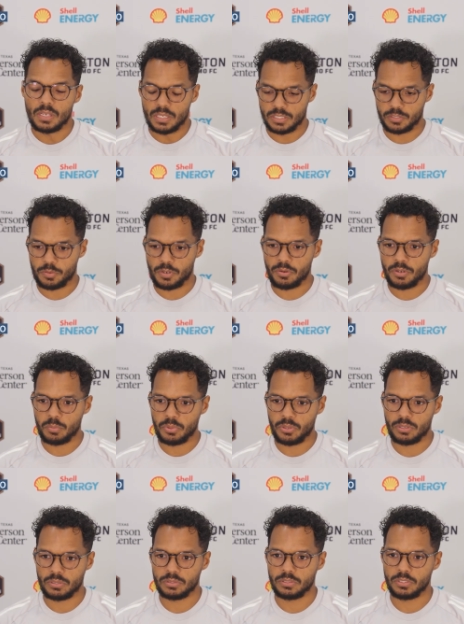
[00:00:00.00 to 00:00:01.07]
It's very
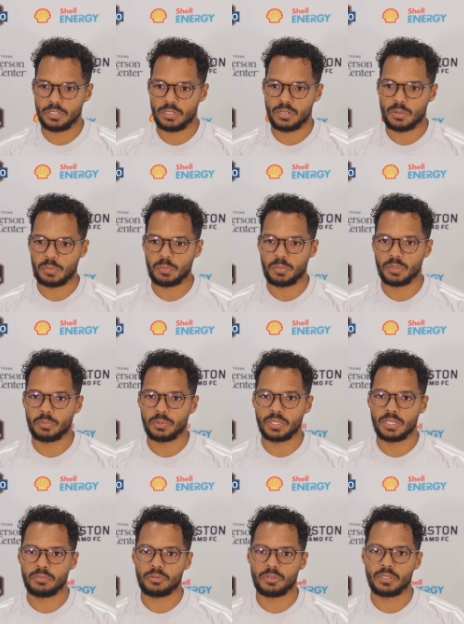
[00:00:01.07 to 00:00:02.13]
important. I'm a big
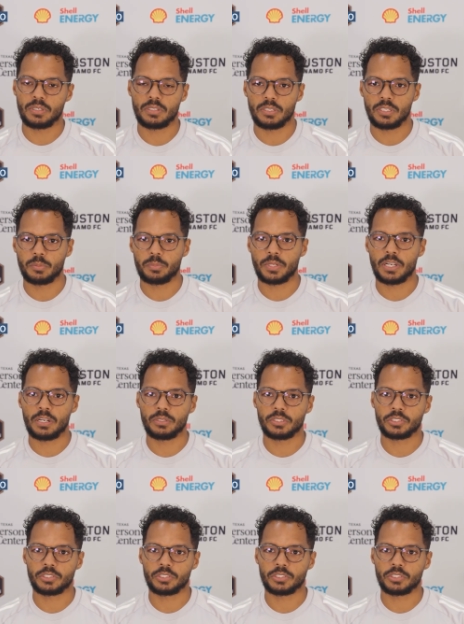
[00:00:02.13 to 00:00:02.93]
believer in you play how you